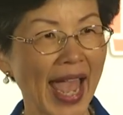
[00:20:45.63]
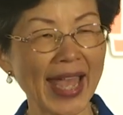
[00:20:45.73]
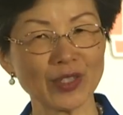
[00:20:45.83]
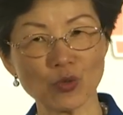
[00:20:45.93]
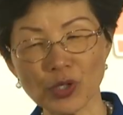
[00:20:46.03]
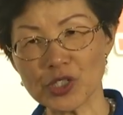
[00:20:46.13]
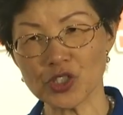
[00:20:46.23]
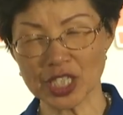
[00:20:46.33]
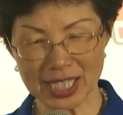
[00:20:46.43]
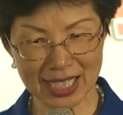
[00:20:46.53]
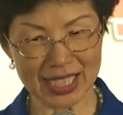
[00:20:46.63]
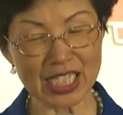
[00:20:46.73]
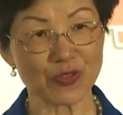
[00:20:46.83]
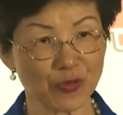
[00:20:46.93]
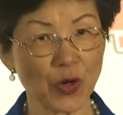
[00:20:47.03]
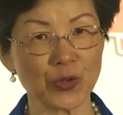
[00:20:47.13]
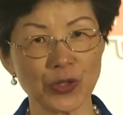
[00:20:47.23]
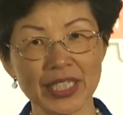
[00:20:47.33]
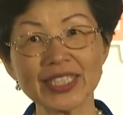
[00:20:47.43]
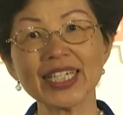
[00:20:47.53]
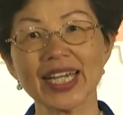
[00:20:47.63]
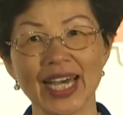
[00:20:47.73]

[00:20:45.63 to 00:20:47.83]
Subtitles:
and wishing this forum